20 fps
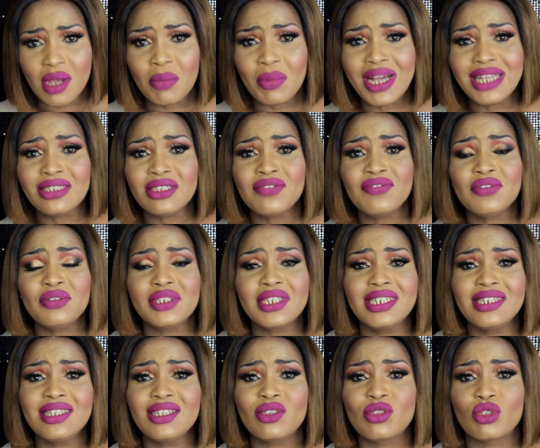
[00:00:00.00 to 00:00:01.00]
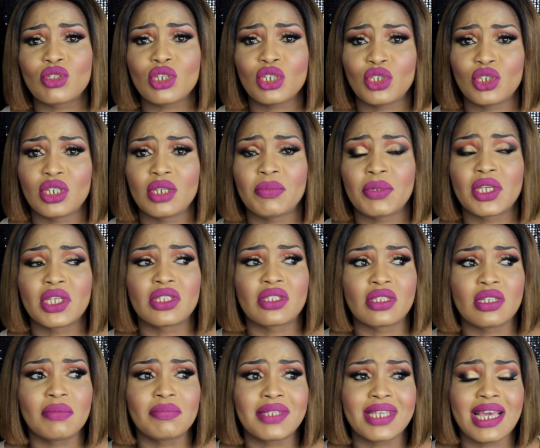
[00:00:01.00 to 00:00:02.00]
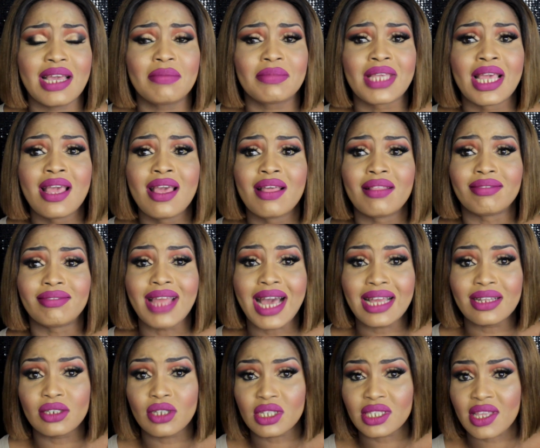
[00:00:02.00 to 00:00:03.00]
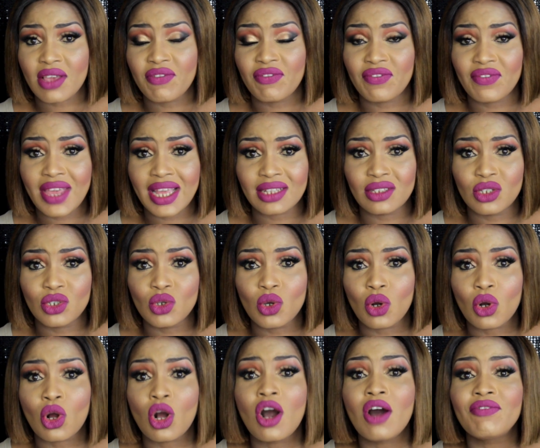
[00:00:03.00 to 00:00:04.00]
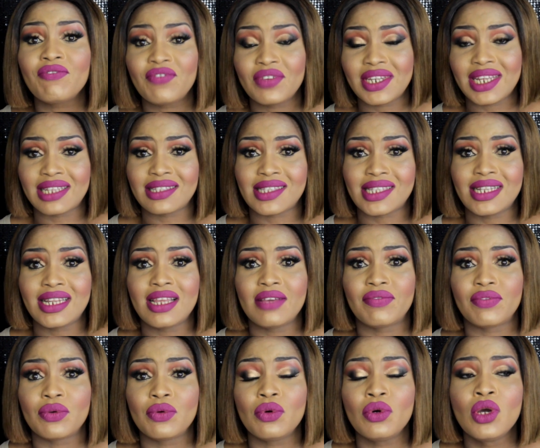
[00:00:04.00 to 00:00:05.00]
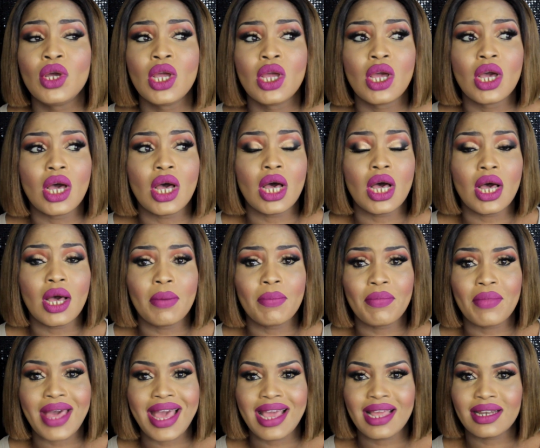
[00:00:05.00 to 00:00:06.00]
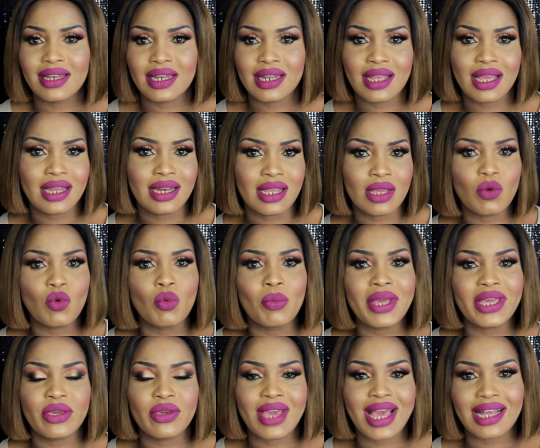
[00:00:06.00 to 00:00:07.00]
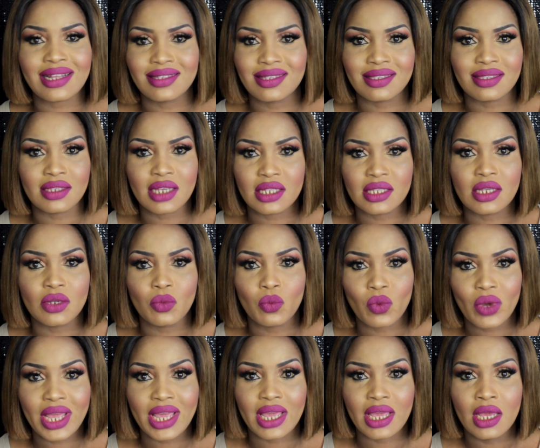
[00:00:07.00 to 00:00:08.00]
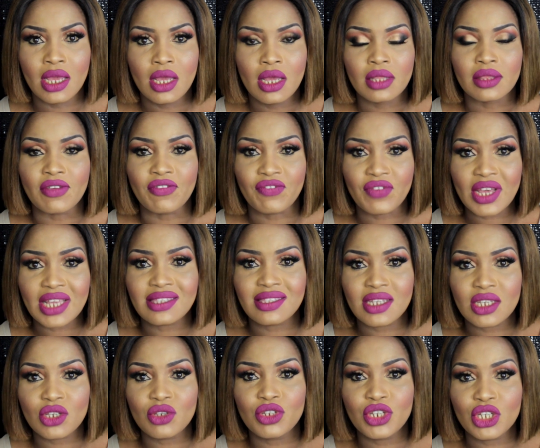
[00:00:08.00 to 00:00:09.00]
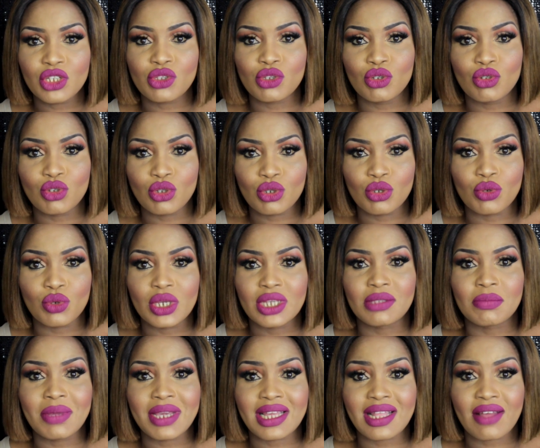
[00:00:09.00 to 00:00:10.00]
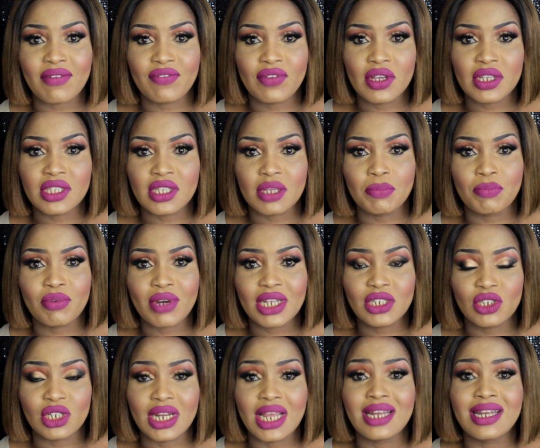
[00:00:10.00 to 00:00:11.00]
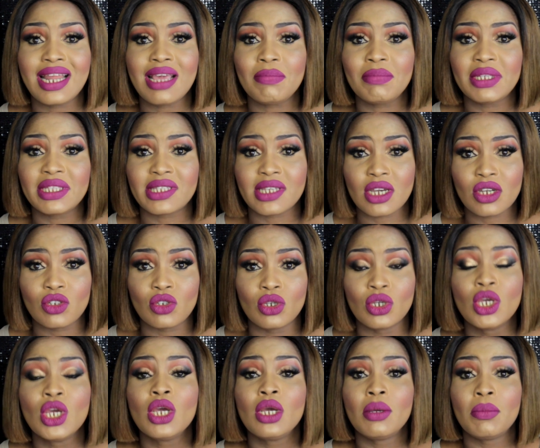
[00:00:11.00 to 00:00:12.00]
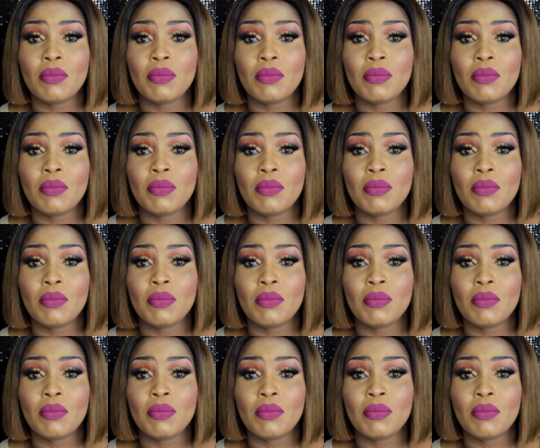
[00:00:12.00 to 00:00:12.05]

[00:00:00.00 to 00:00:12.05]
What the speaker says: But I just feel the need to touch on it, because sometimes that does affect your confidence level, and it will make you act a certain way. The first thing you need to do is make that first impression, and let me tell you,